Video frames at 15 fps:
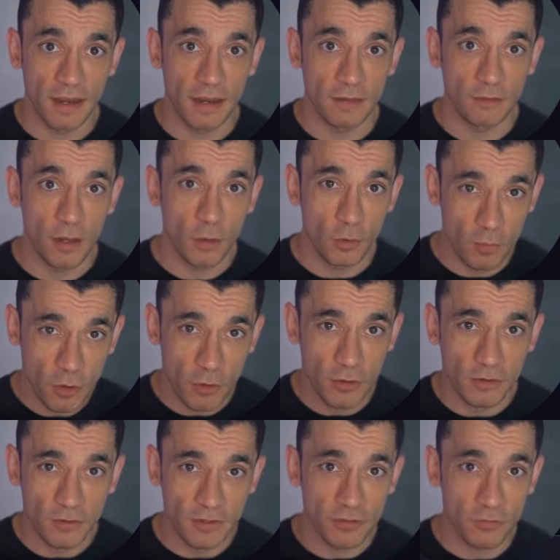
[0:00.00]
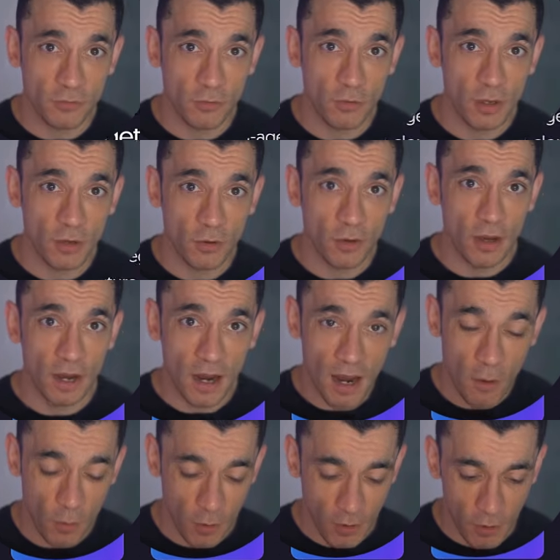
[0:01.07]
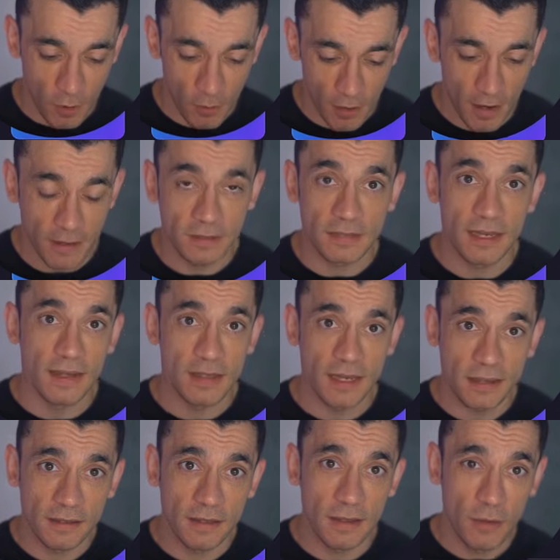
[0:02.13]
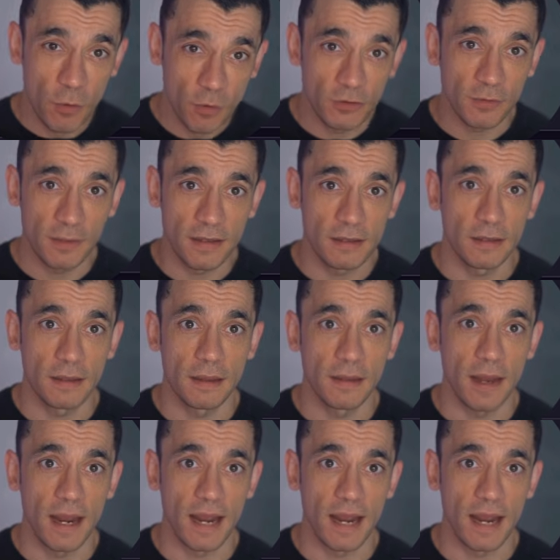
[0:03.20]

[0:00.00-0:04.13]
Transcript: If I were building this for real, I would not let it send anything automatically.